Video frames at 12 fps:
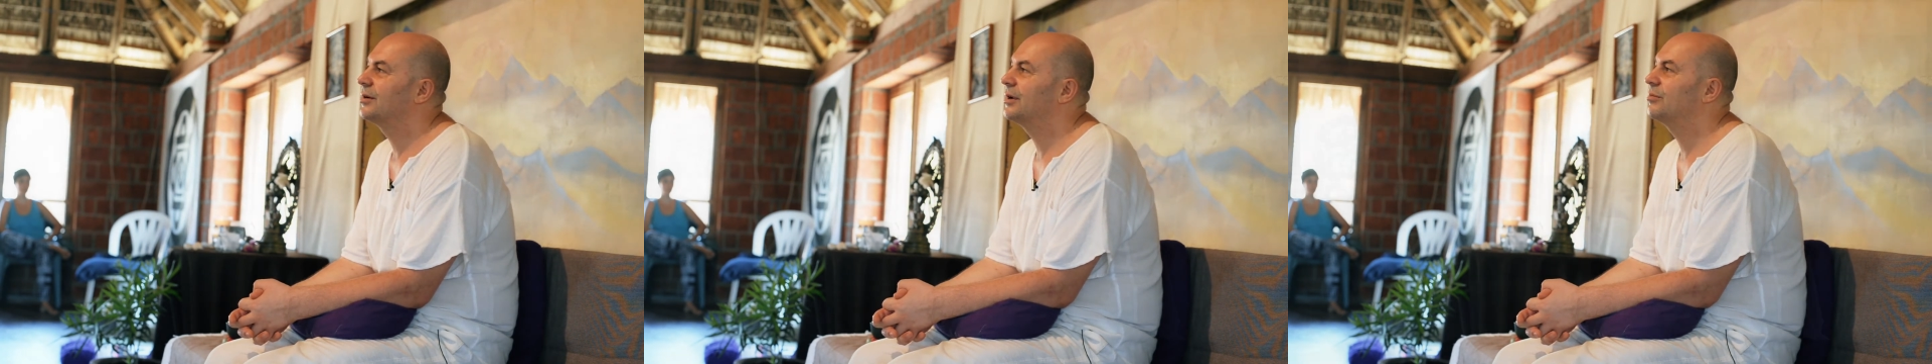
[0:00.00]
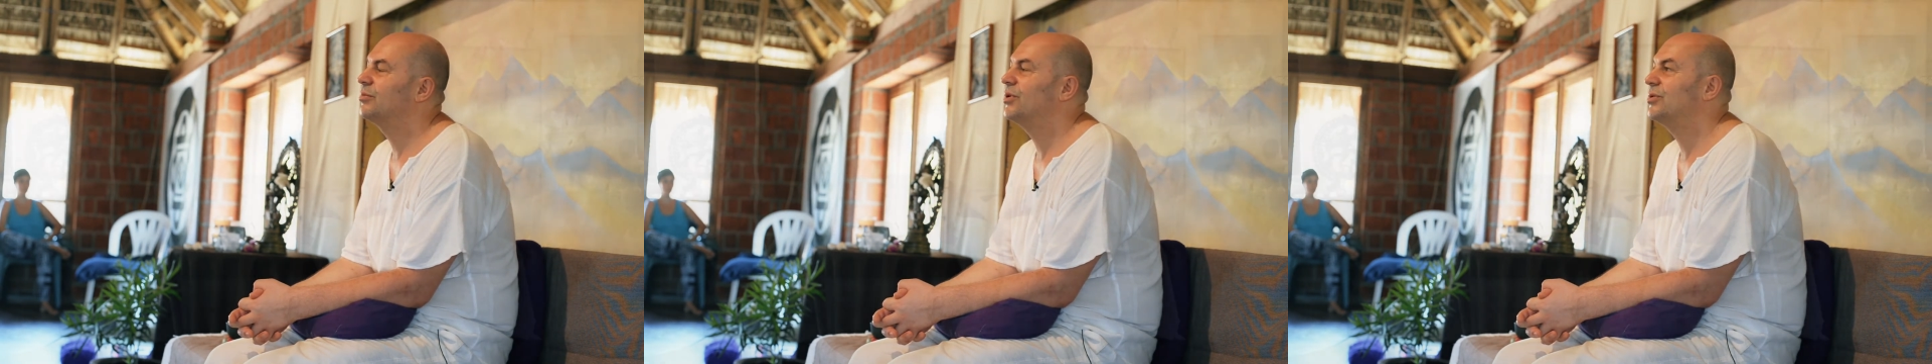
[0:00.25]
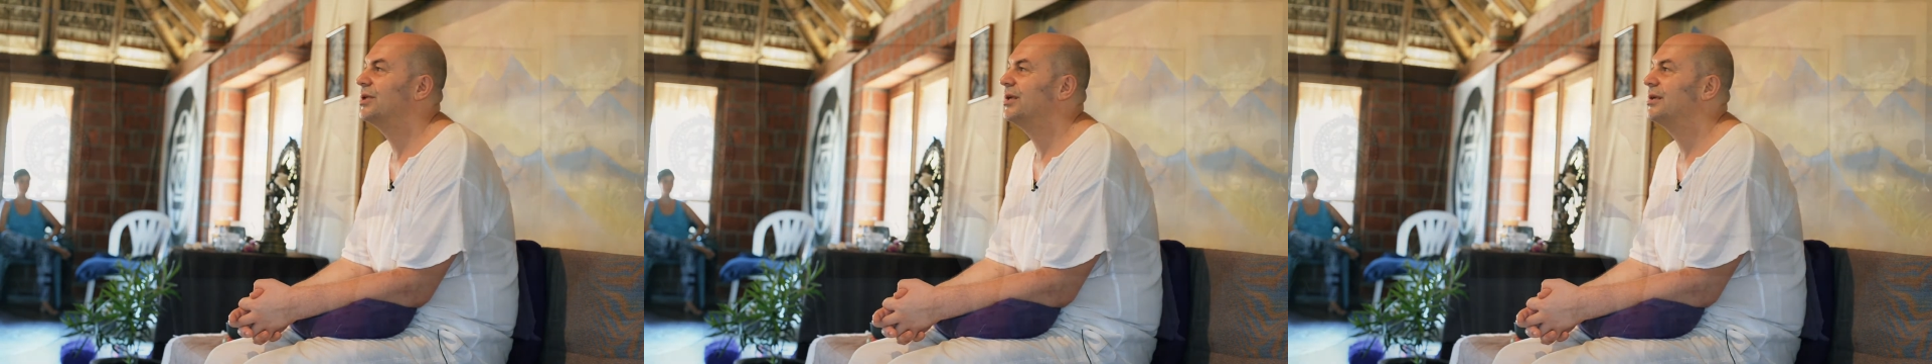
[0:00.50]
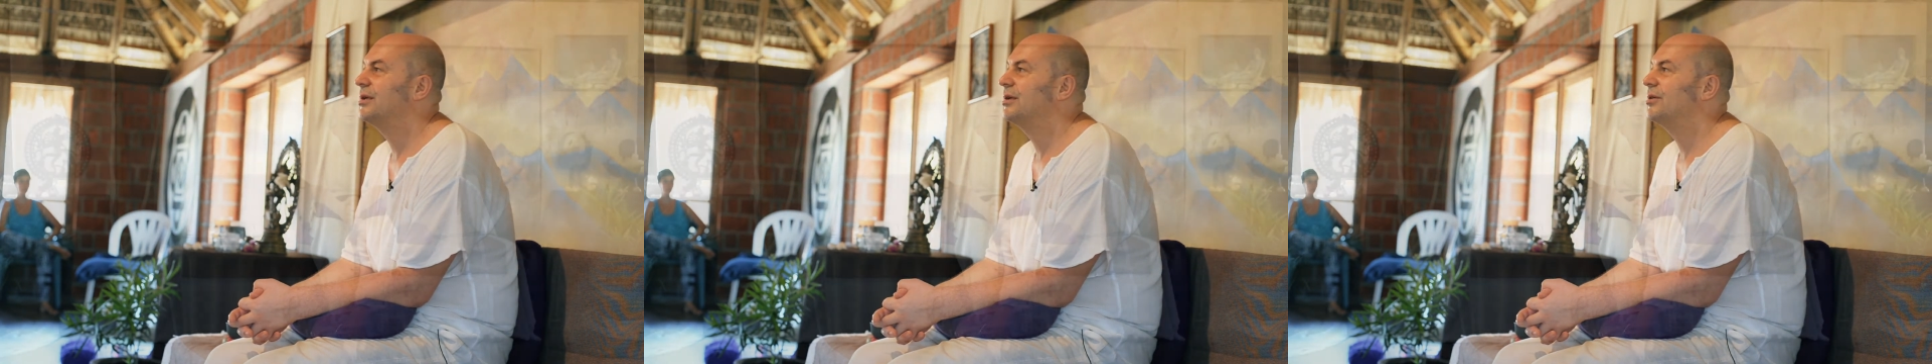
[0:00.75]
and beauty
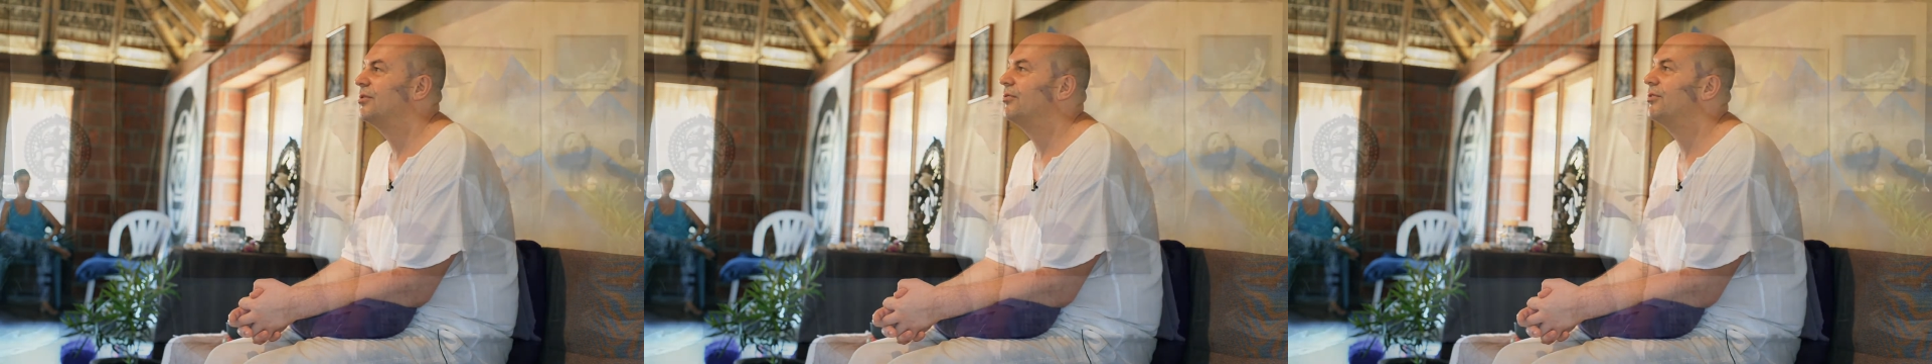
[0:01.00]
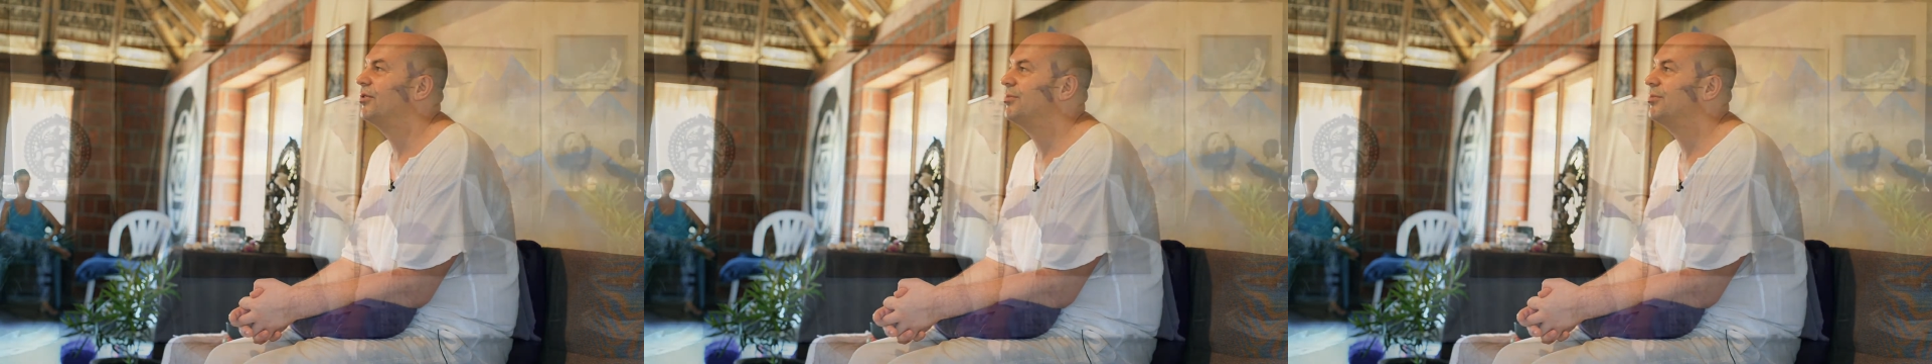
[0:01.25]
of our